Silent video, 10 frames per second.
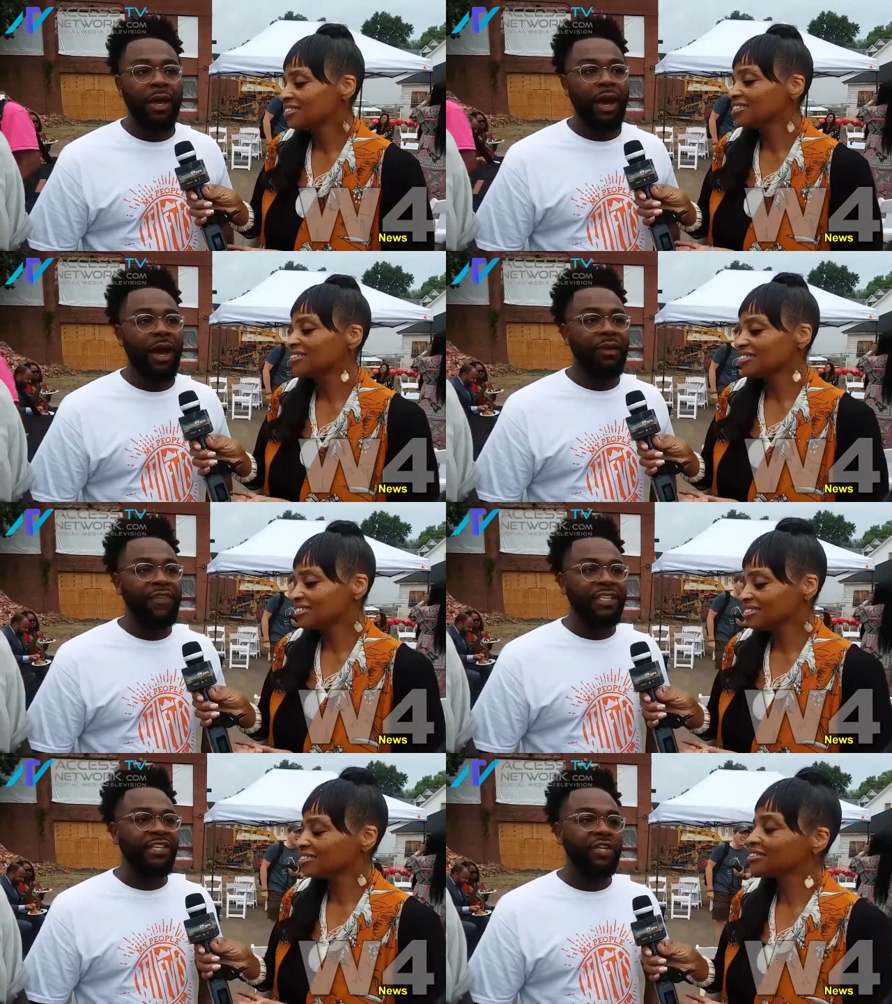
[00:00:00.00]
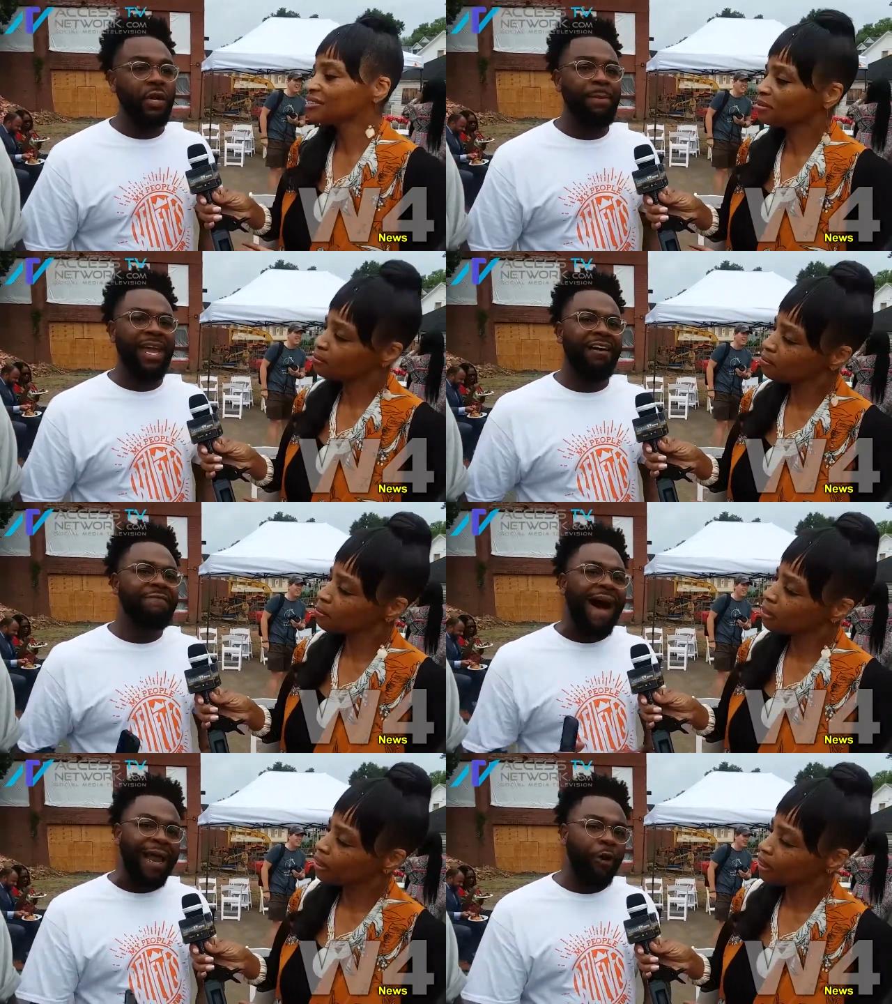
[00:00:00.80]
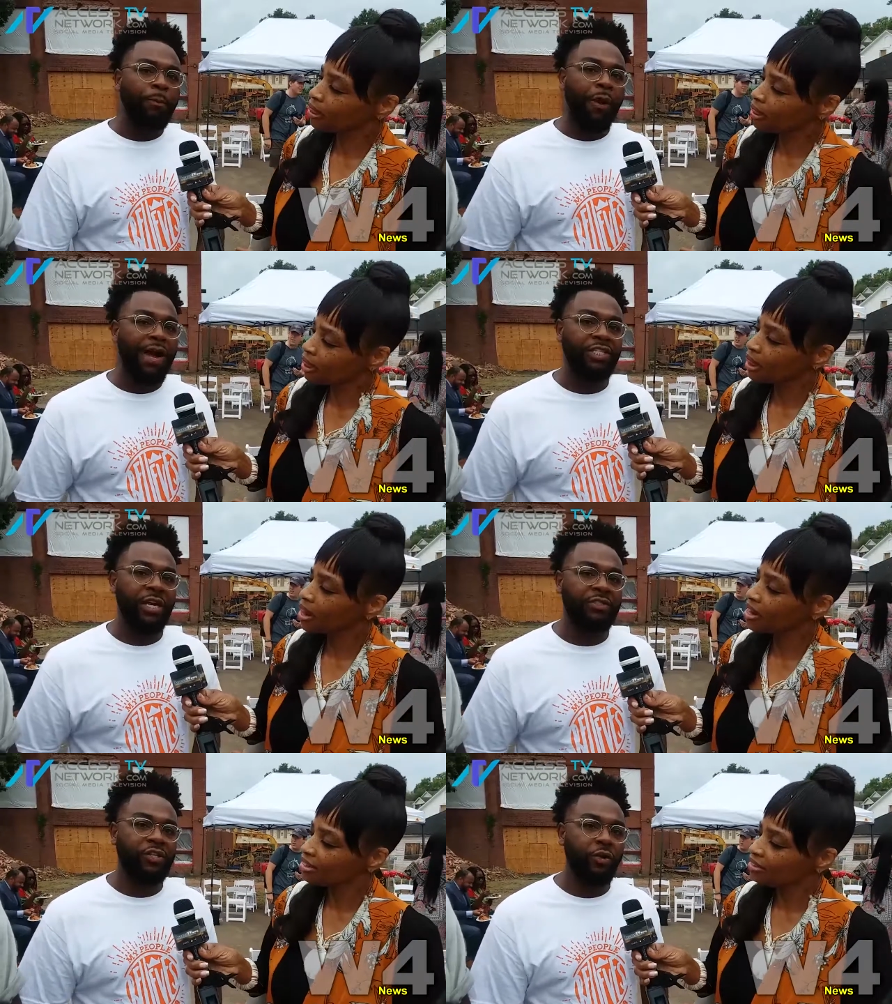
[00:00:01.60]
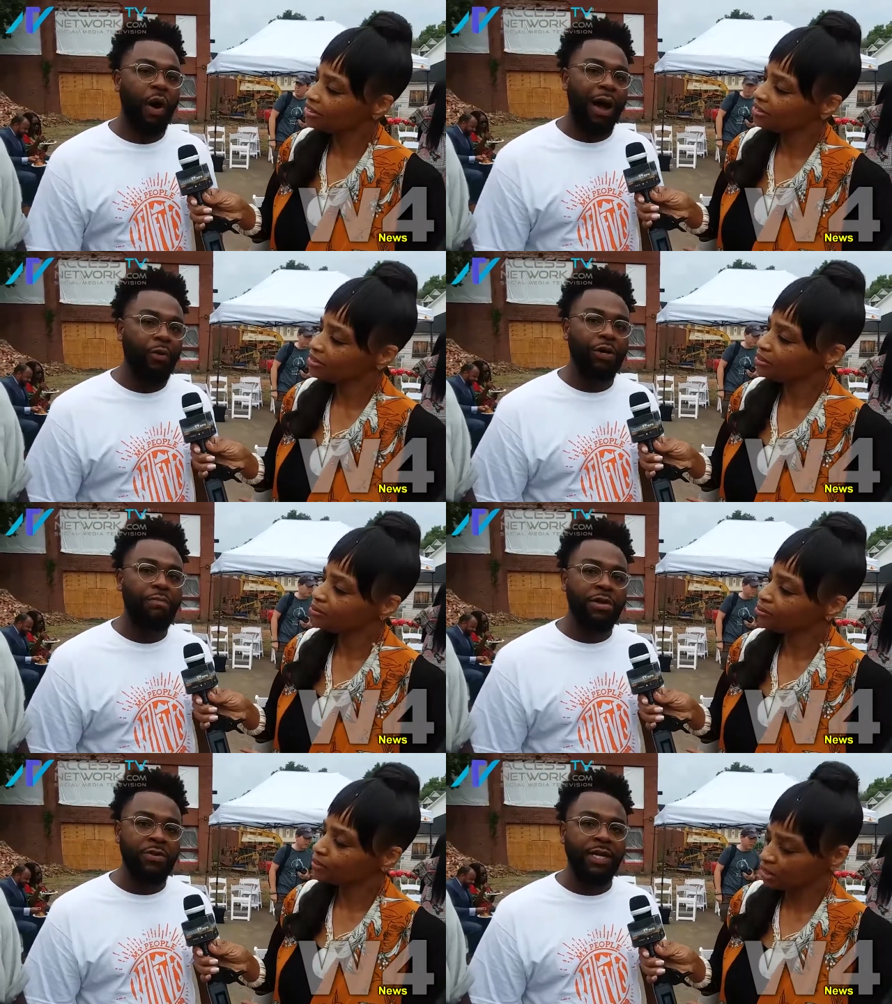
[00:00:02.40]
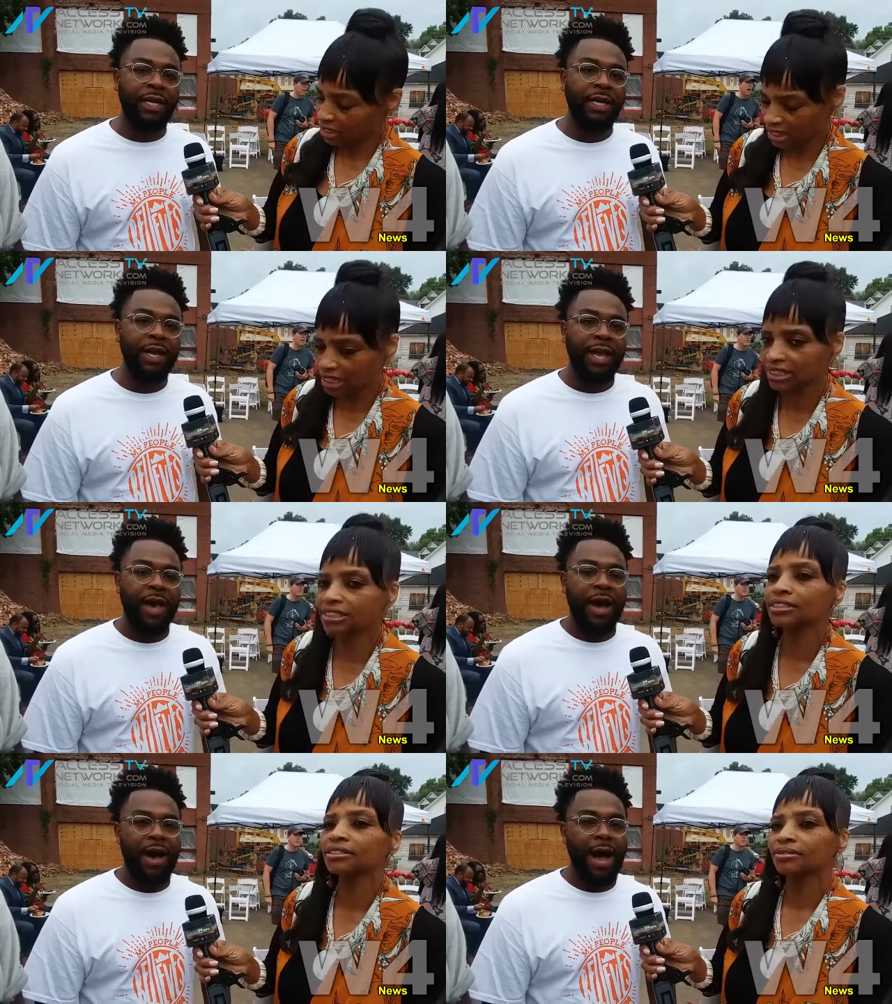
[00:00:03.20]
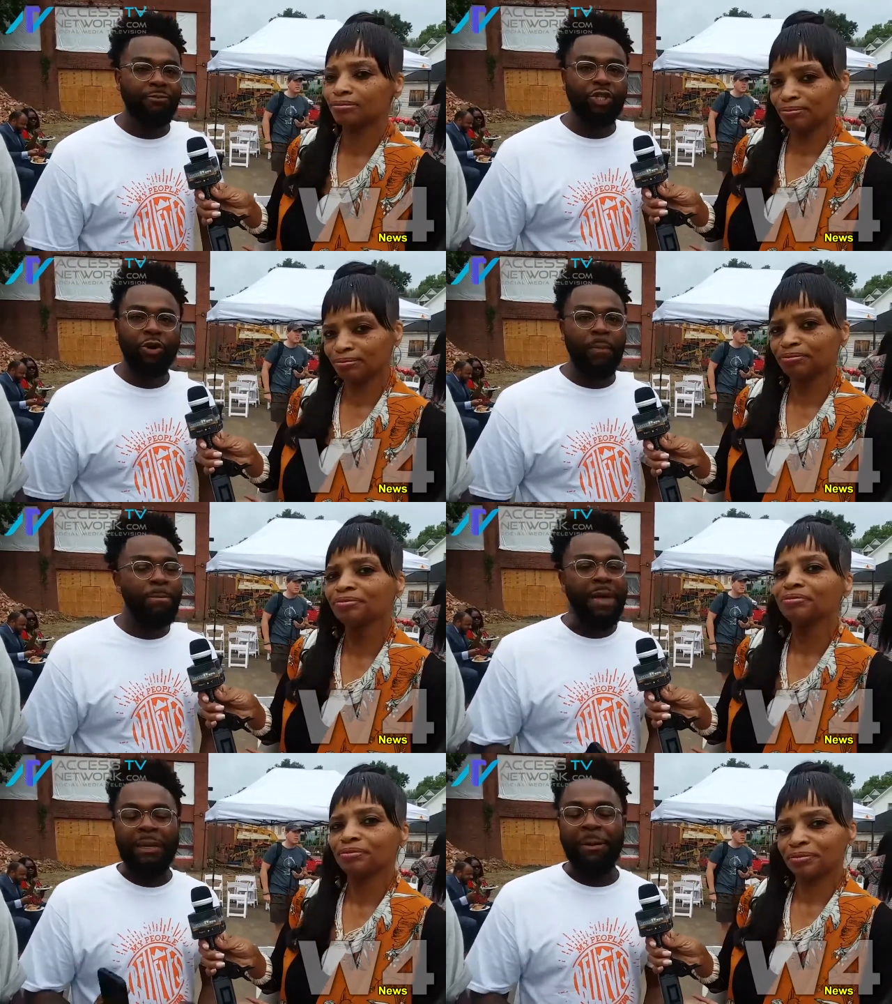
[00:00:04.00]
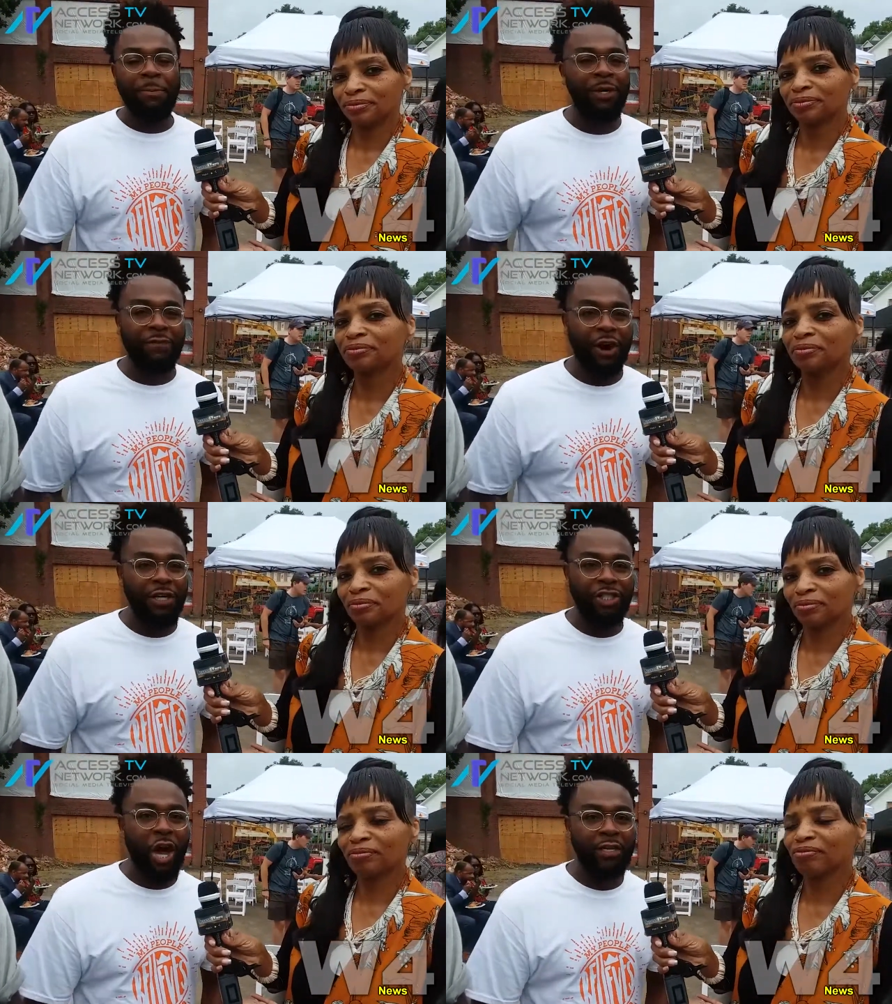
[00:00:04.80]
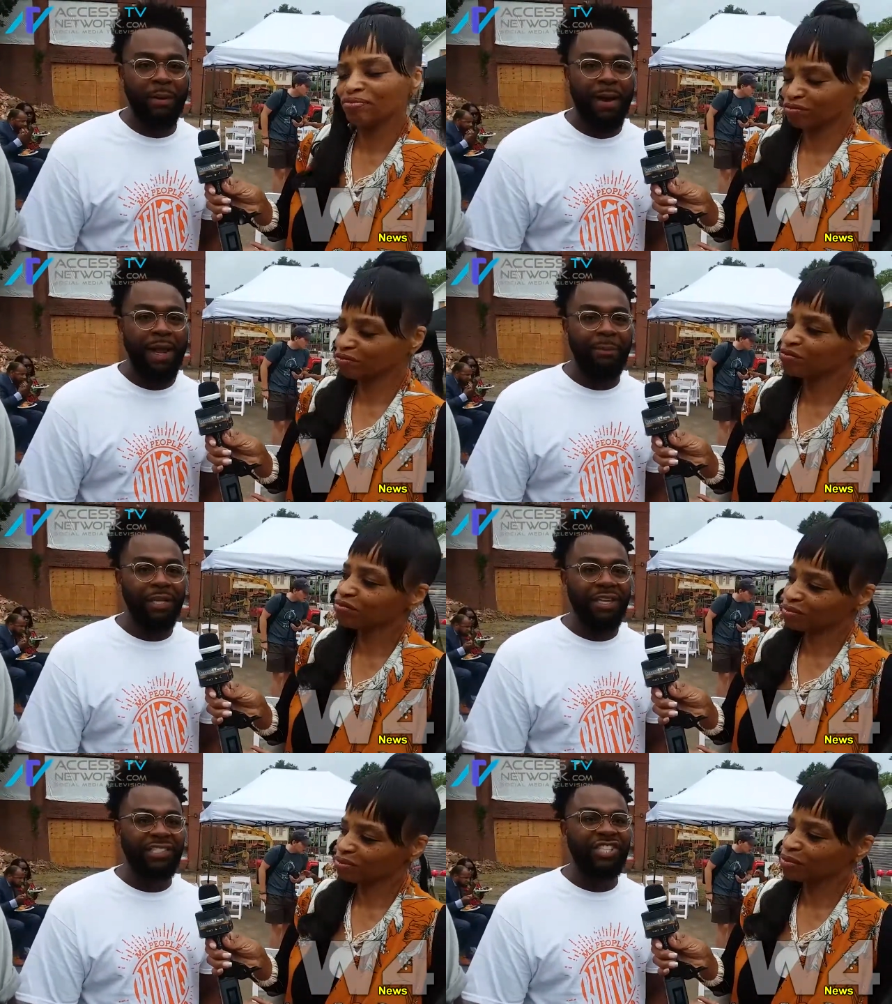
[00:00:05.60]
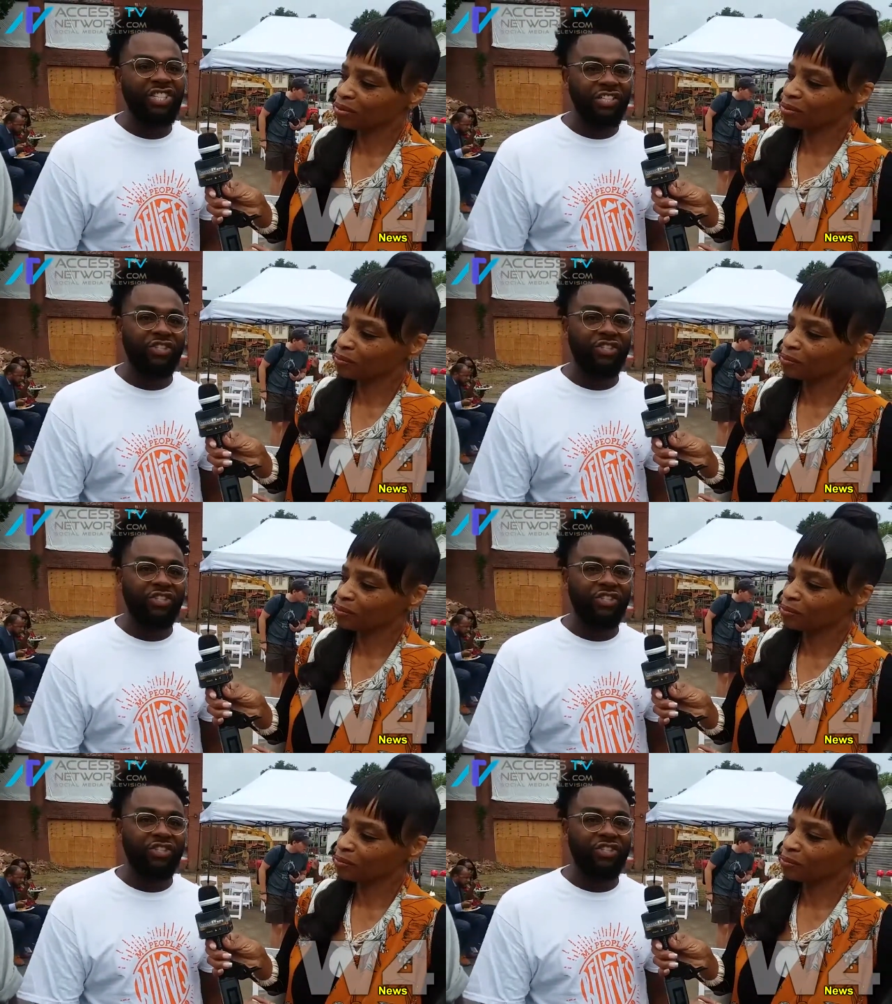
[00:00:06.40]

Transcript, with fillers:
Speaker 1: Uh, this is going to be a vital project to our community. Uh, I'm sure many people have already talked about it, but this is just the